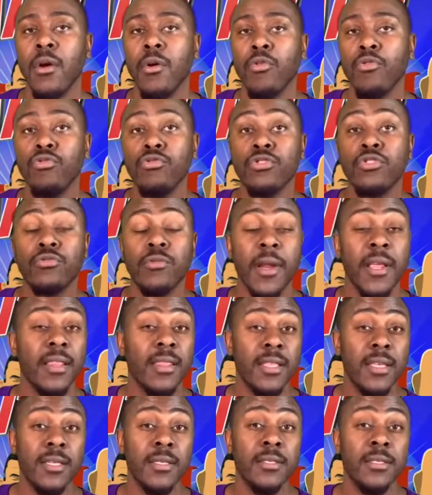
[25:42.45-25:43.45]
who
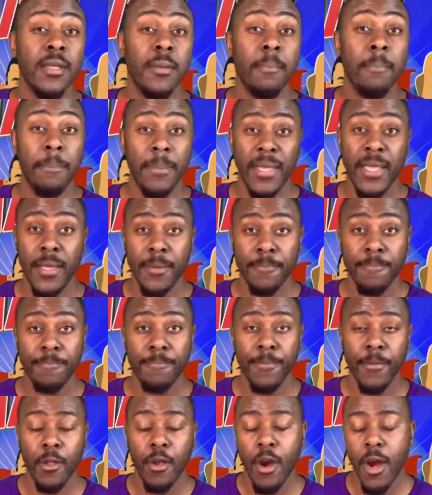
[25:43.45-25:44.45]
strengthens me.
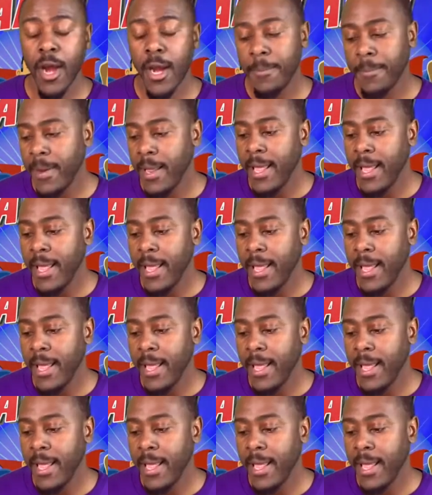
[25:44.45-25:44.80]
All right.